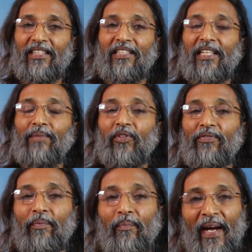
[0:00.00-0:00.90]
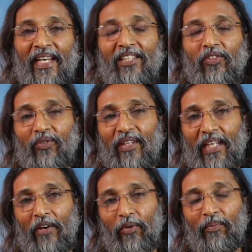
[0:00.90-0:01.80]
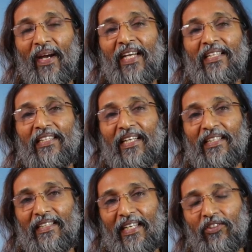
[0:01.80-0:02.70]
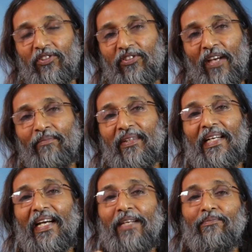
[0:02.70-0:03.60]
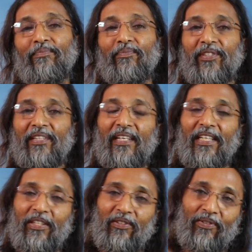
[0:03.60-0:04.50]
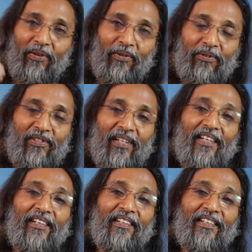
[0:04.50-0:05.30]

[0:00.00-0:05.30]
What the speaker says: in terms of the mind, so that our mind can get some glimpse into those